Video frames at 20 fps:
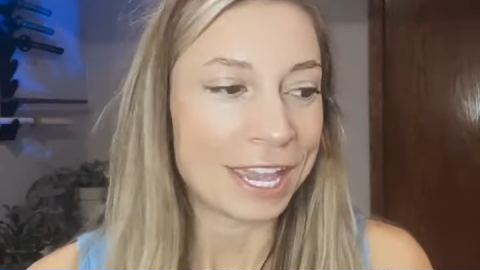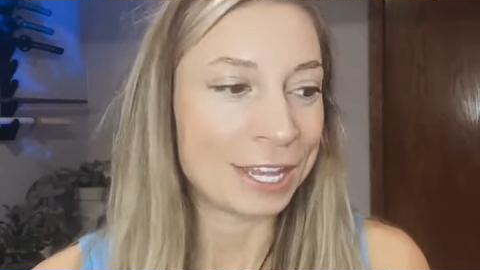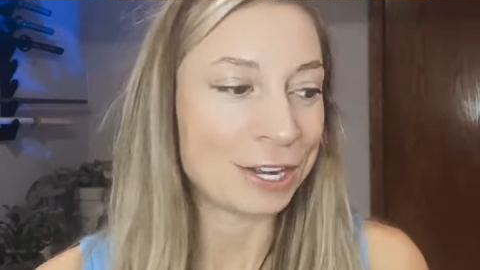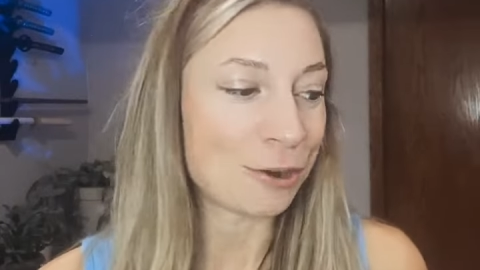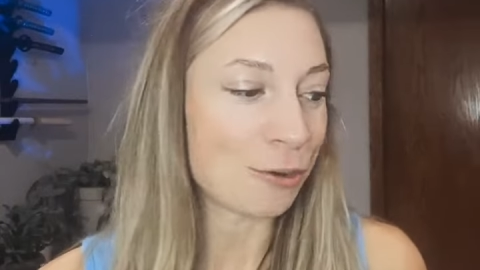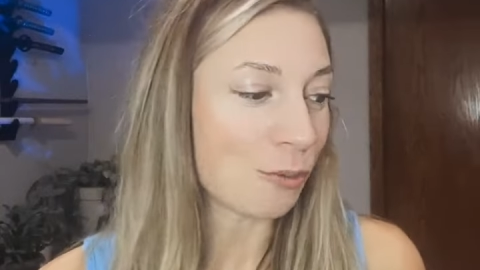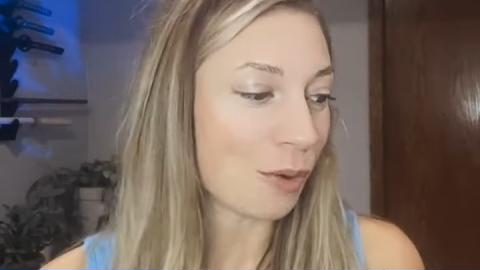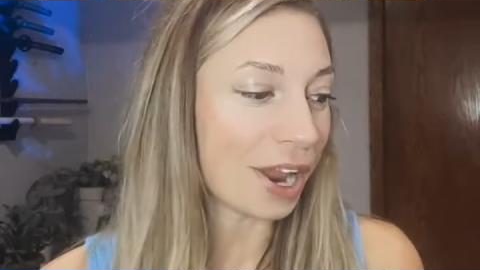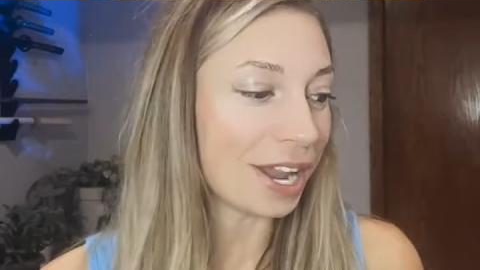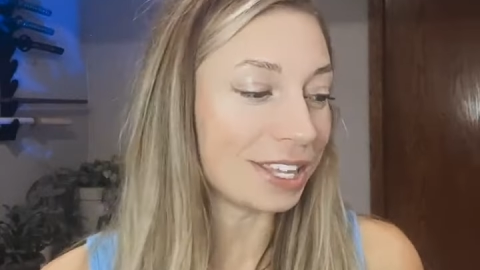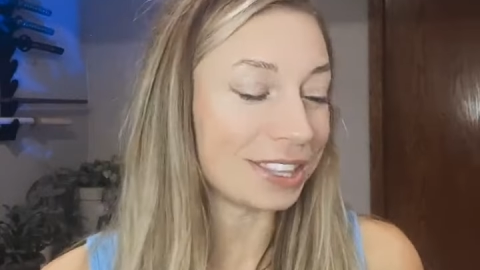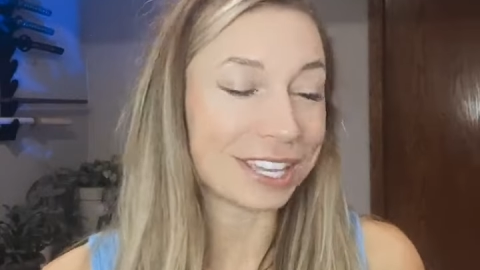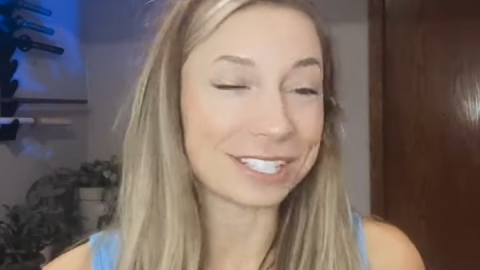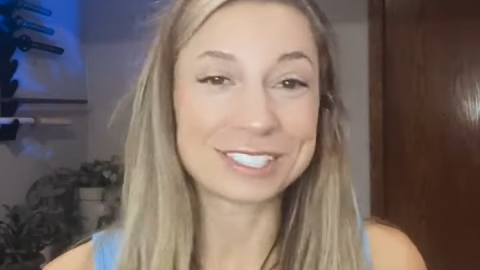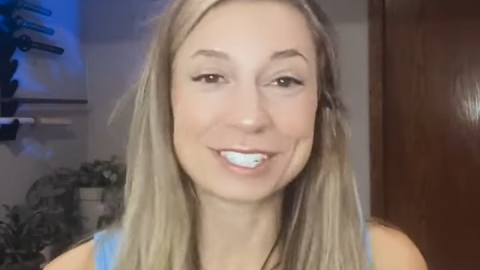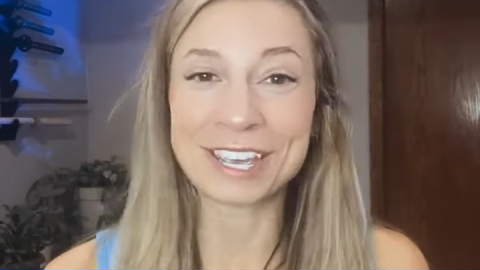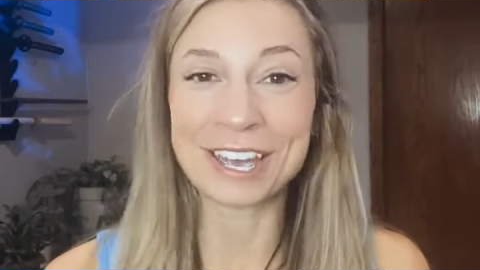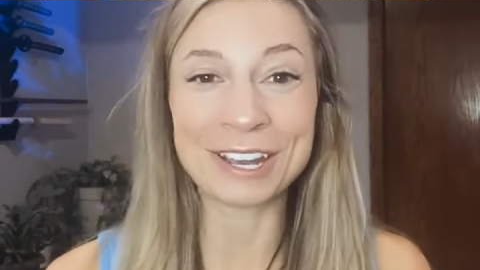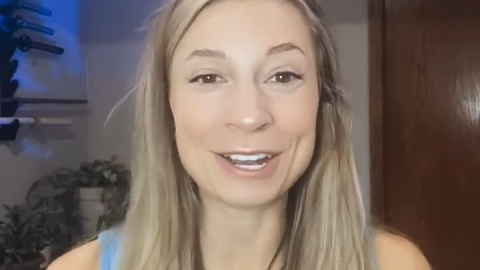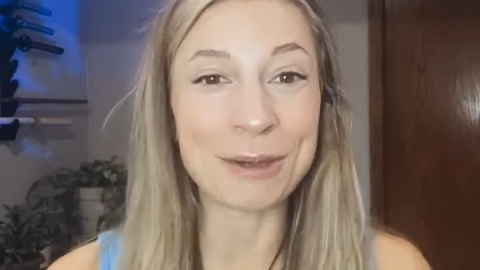in a way
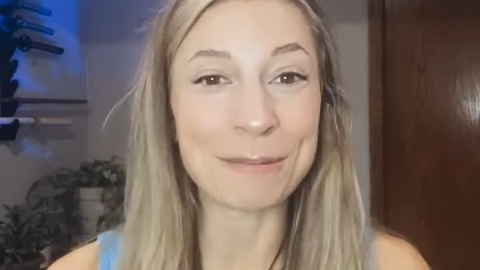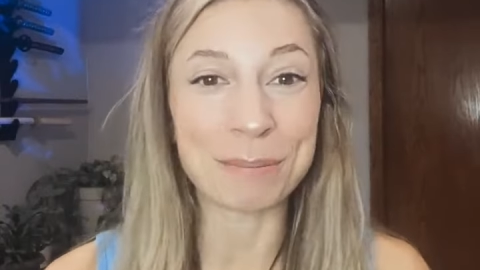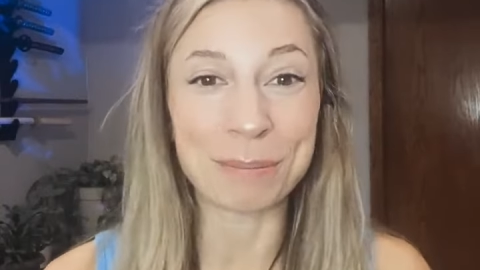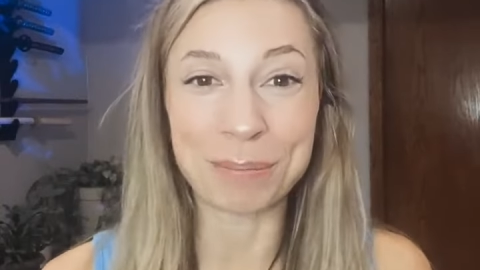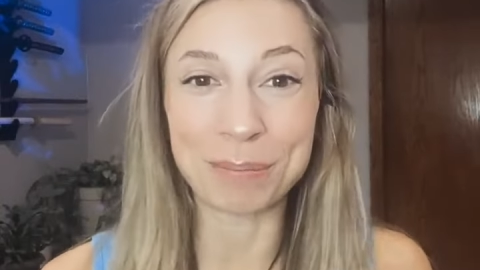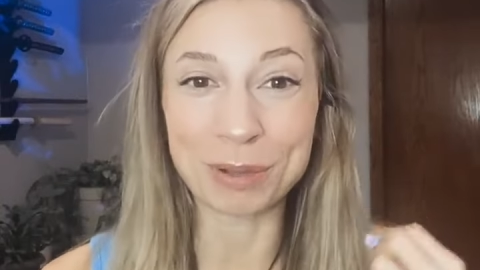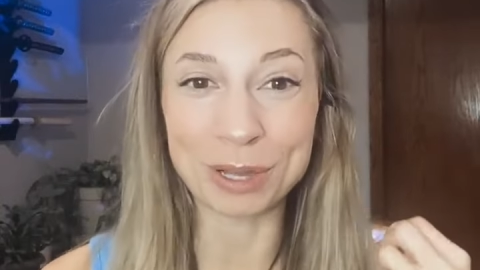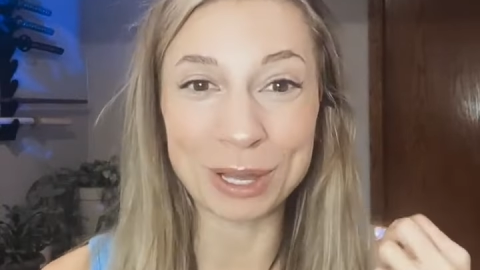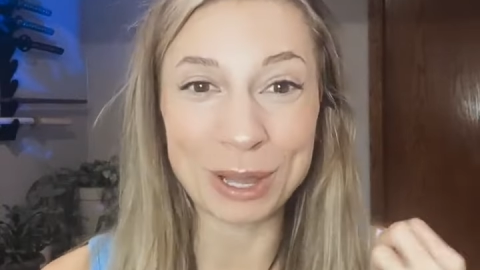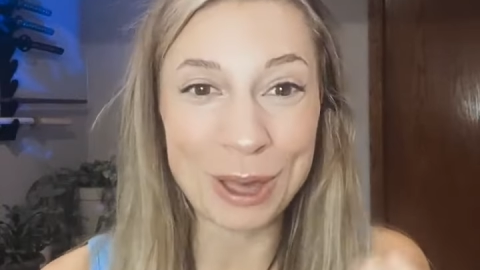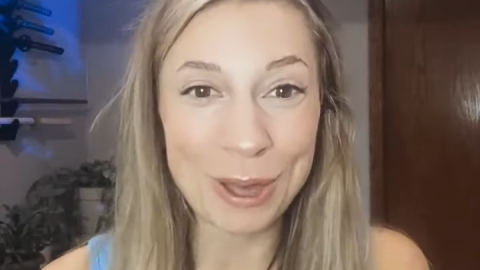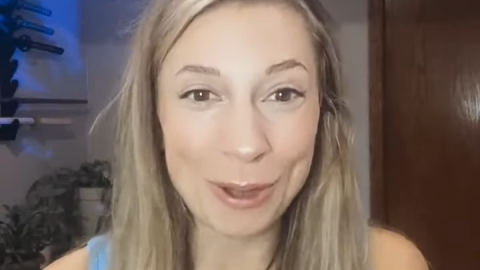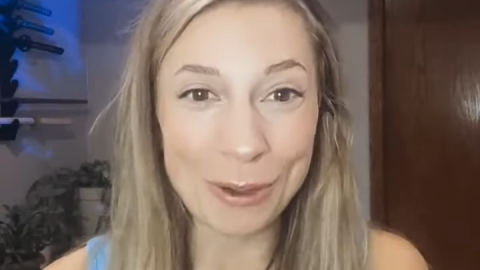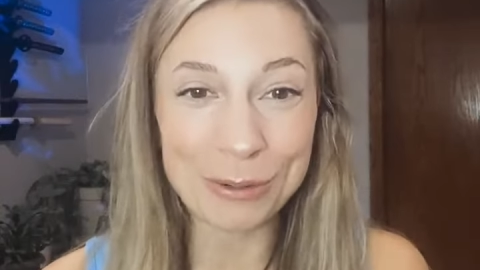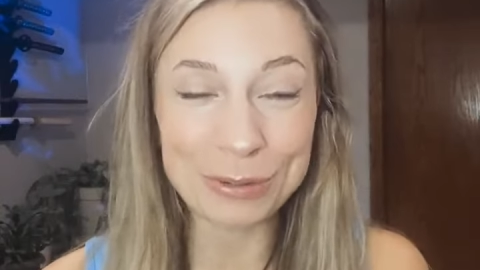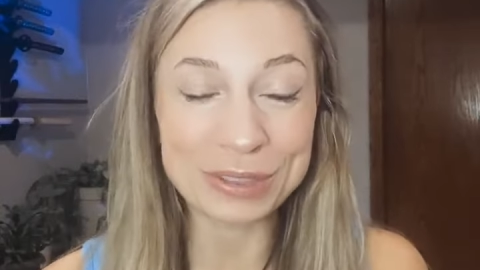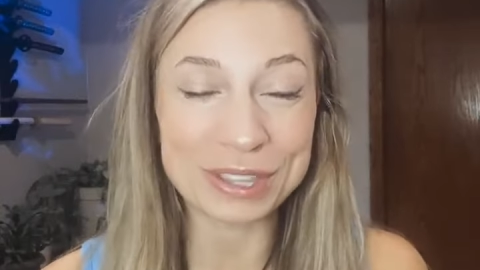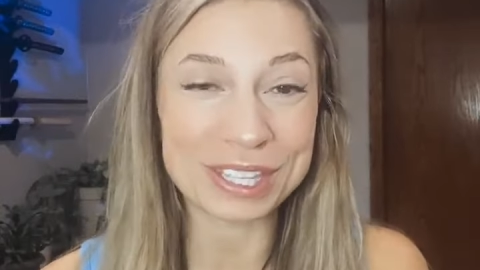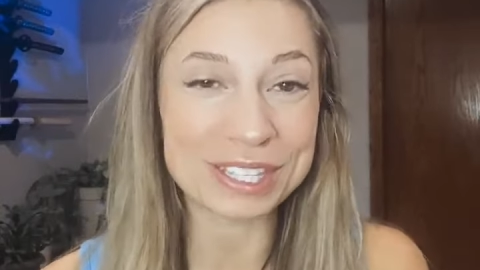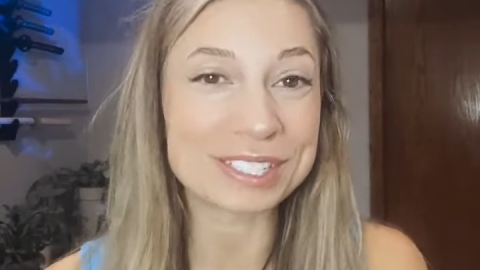that's going to
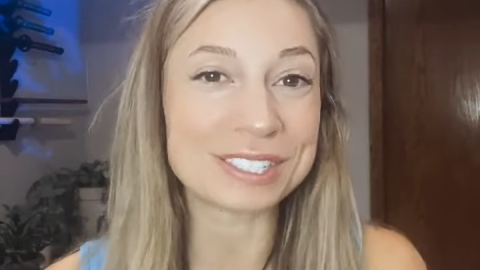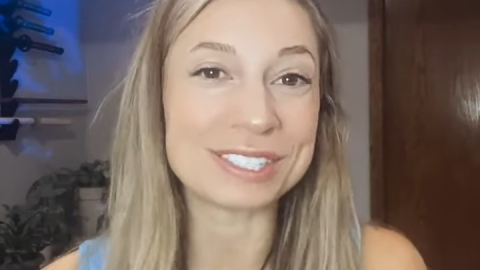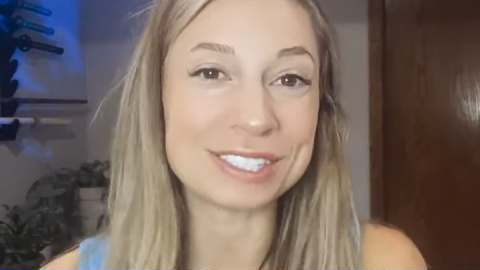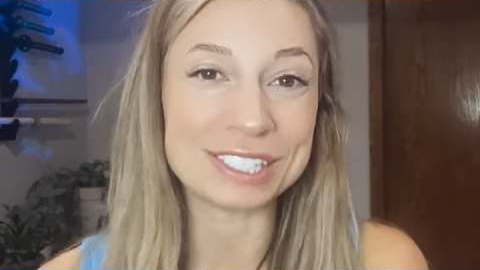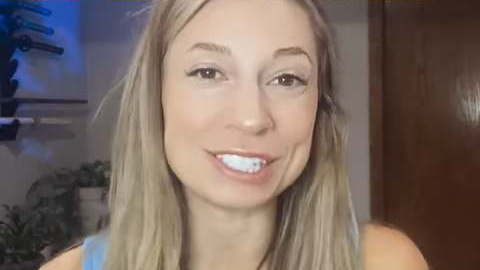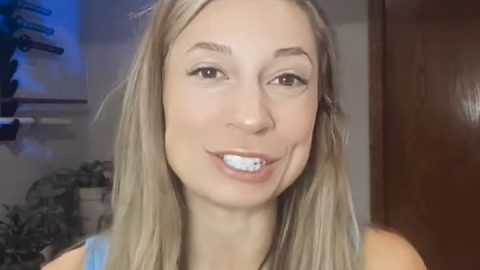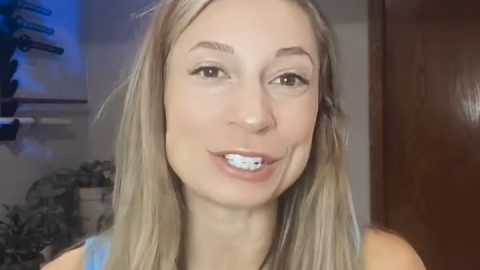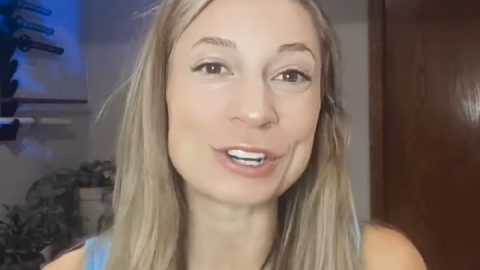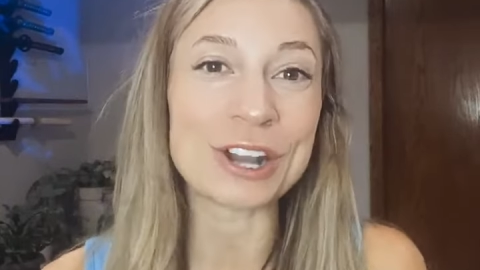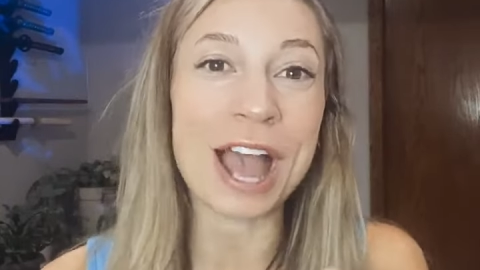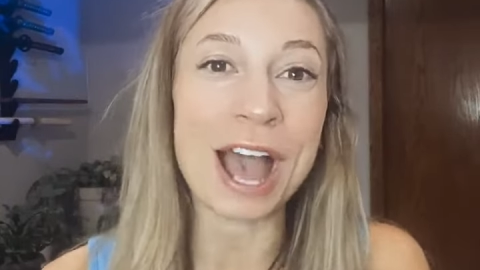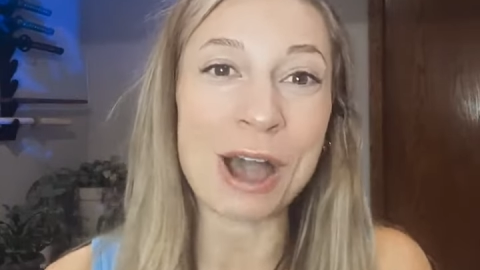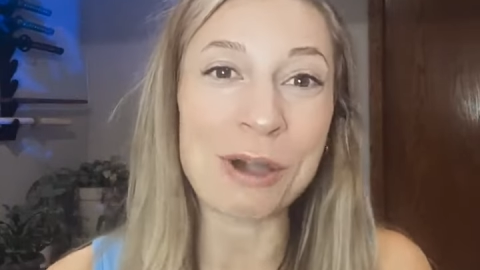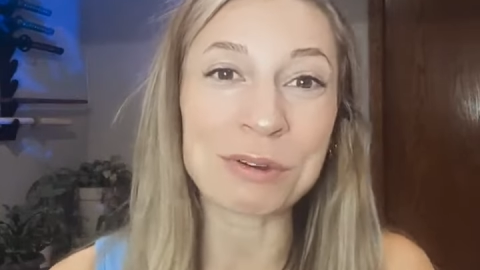blow this year